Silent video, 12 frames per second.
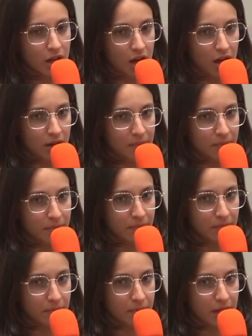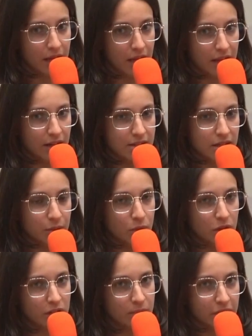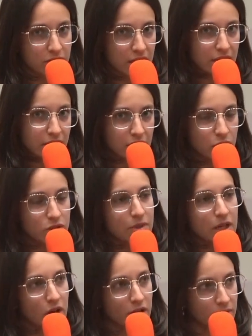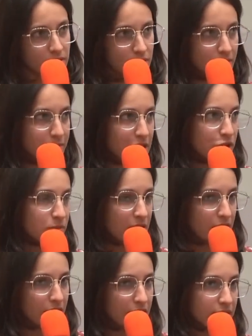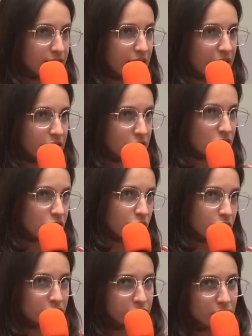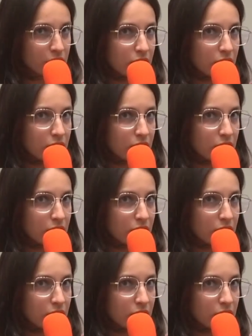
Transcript: and I say world because I think it goes beyond B2B. Like designers are sort of,